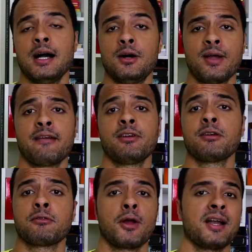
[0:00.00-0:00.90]
However,
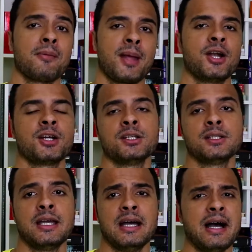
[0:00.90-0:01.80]
if you're an
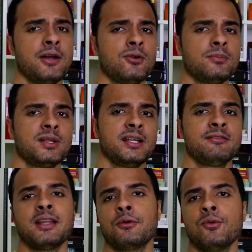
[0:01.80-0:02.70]
American, I don't
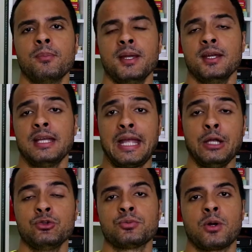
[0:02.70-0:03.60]
believe that will be a
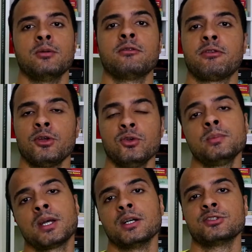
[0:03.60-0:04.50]
huge problem for you
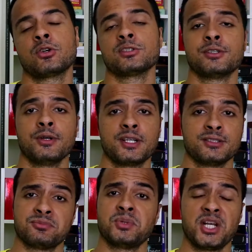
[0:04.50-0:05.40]
because Costa Rica
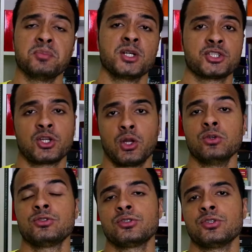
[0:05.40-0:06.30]
is pretty much
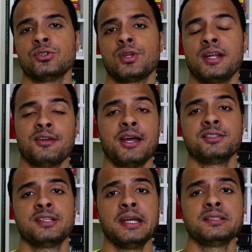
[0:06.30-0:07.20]
close to the United
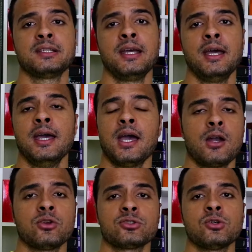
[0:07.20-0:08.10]
States. And
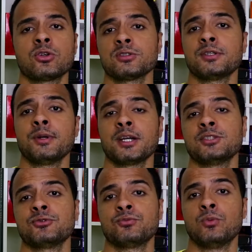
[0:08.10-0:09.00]
also, Costa Rica
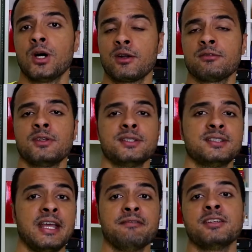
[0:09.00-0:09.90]
is one of the
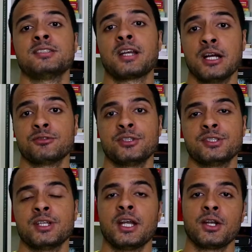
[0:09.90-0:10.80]
safest
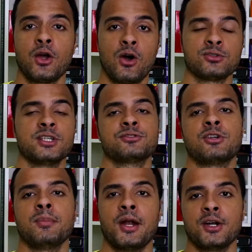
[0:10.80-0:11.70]
countries in all Central
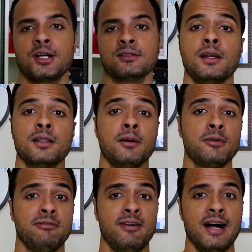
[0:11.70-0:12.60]
America. Number
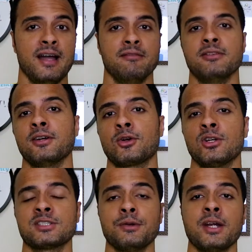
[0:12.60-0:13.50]
5.
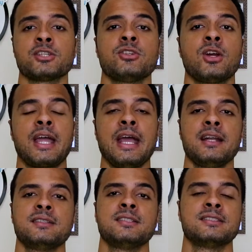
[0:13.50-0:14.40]
Costa Rica is
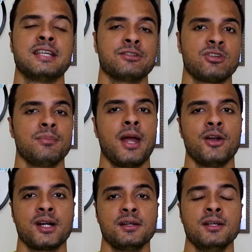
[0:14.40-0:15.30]
located in Central
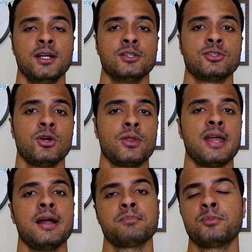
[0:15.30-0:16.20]
America, so
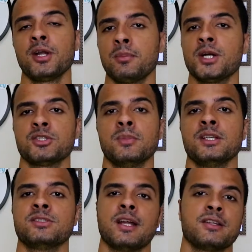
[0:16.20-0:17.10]
that pretty much
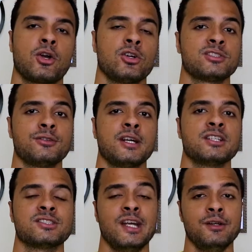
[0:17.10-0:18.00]
means that the Costa
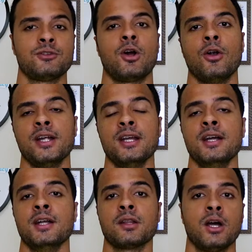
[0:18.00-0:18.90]
Rican territory
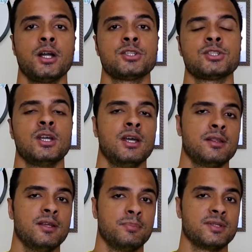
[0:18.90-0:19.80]
touched
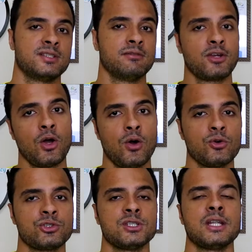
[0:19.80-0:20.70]
the Pacific
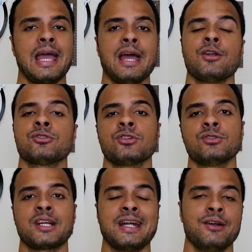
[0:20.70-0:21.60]
Ocean and also the
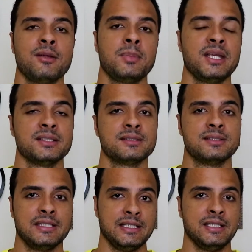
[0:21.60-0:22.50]
Caribbean
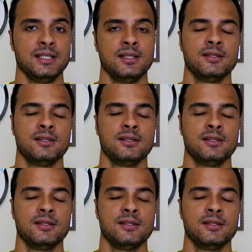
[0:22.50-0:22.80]
Sea.